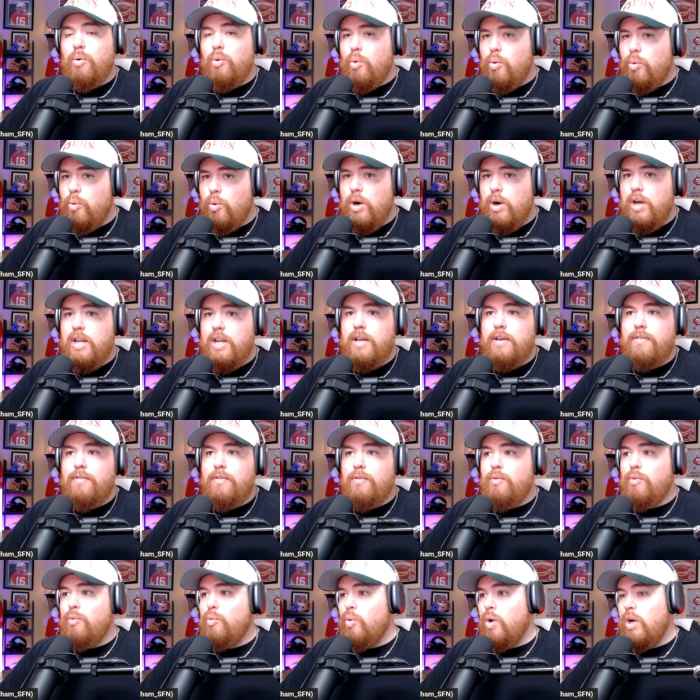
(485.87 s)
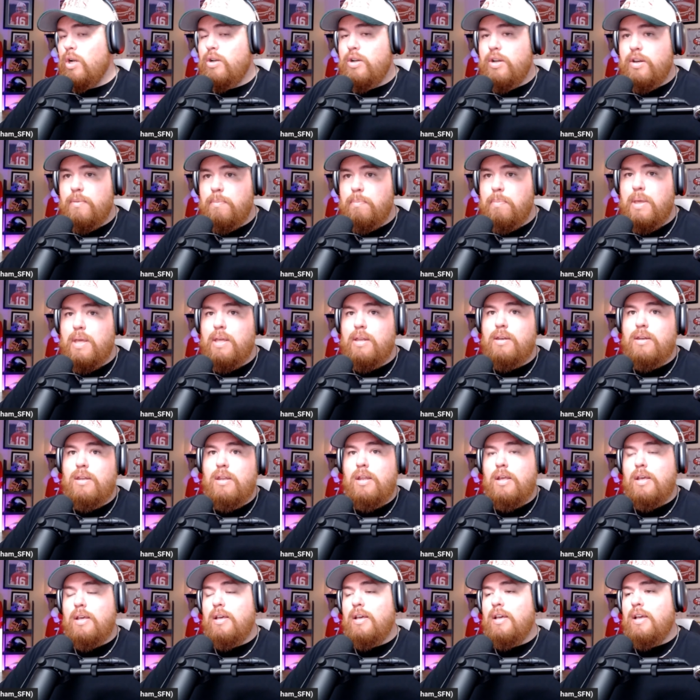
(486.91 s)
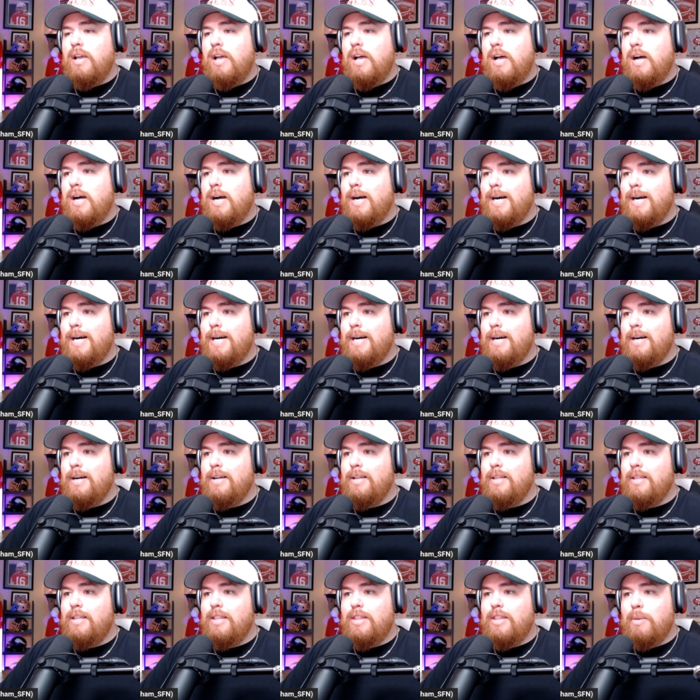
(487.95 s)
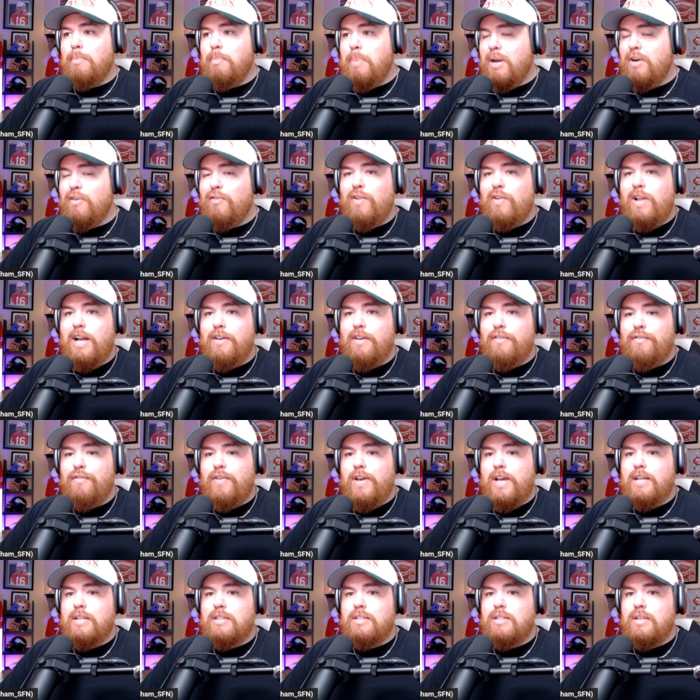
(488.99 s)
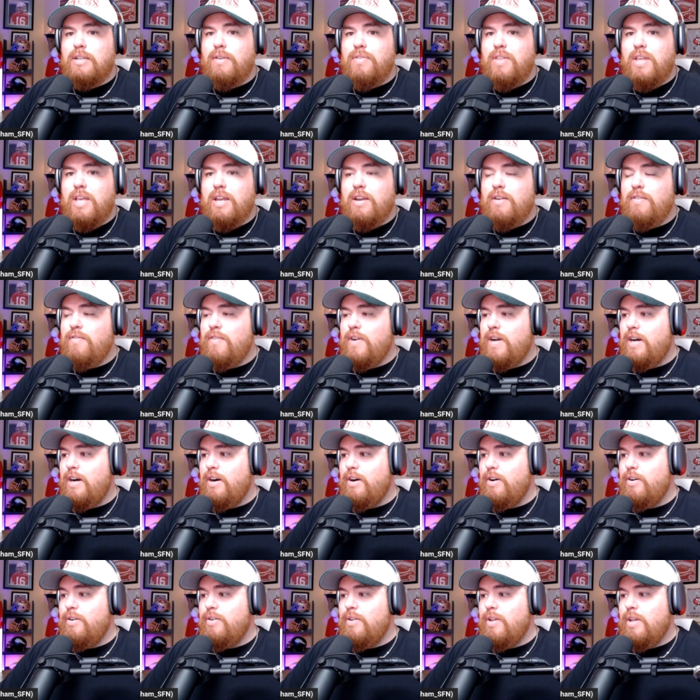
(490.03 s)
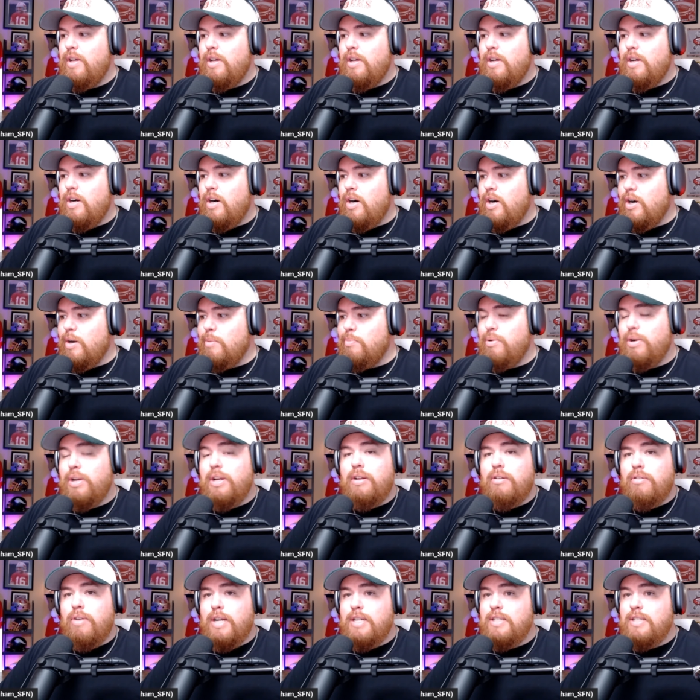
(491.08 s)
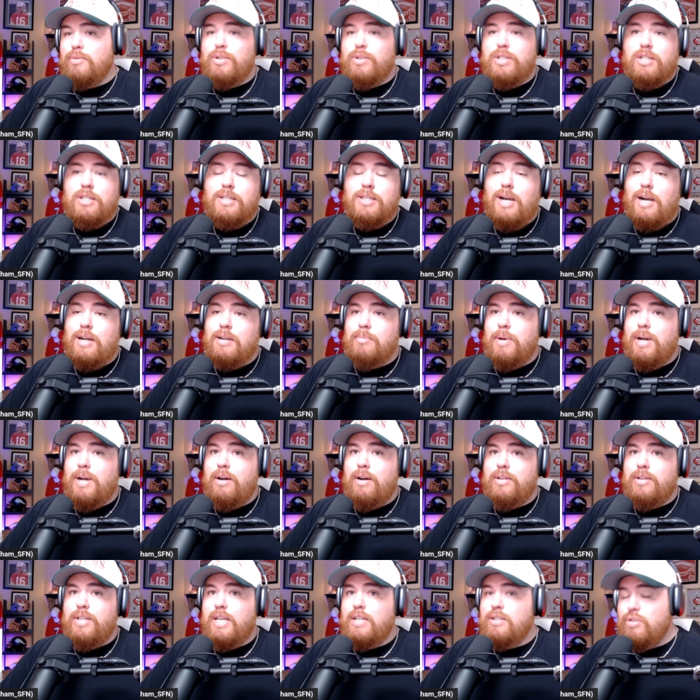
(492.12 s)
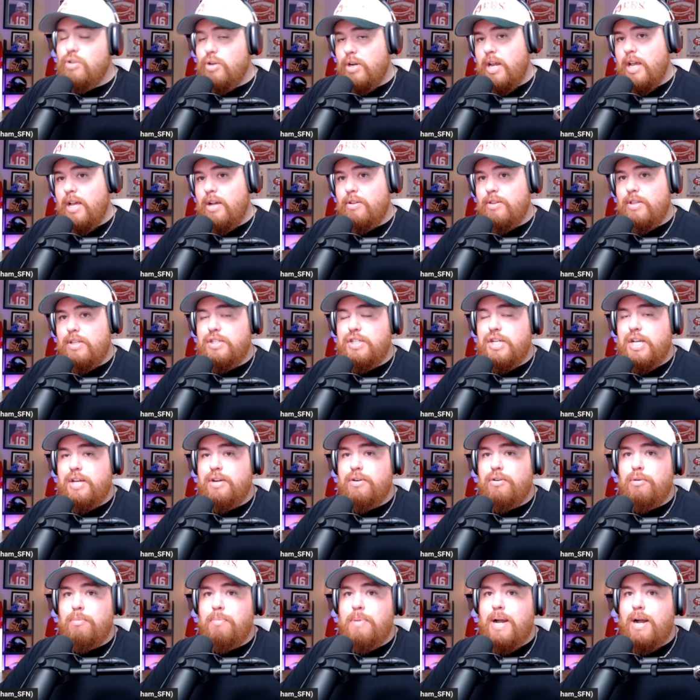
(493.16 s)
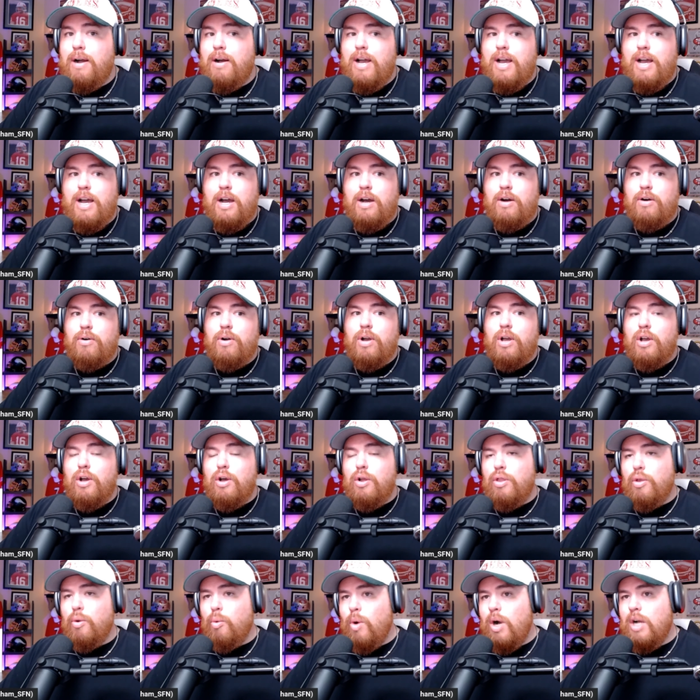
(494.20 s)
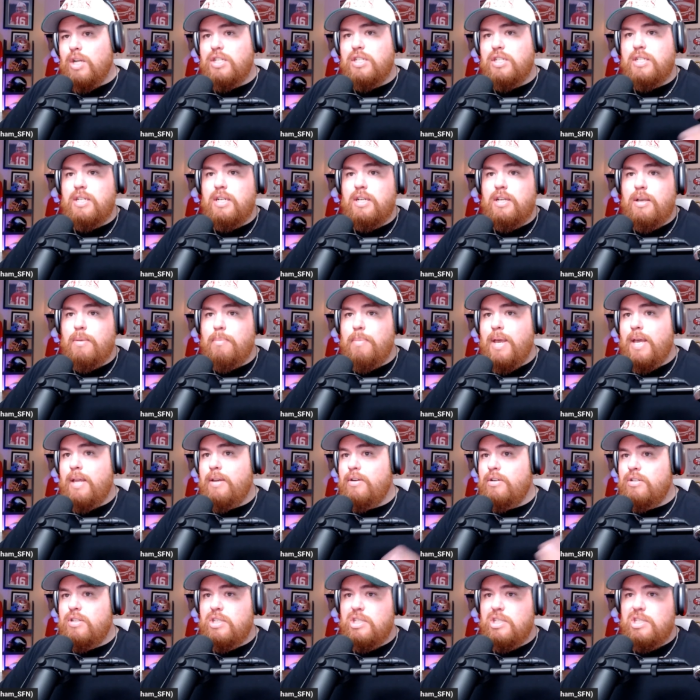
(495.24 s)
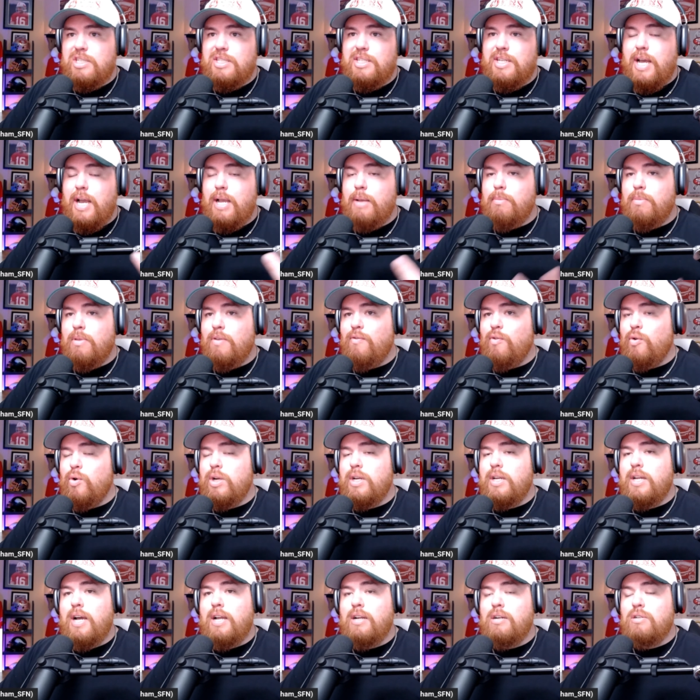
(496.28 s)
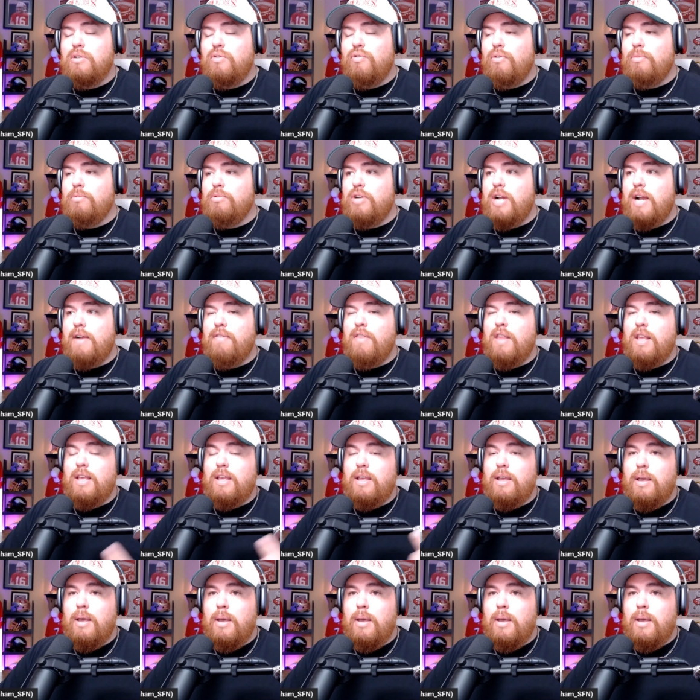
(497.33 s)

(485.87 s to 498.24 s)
What if? What could have been? Uh, the butterfly effects of the NFL are pretty crazy. We just talked about yesterday on the channel about how the Washington Commanders sniped the 49ers from drafting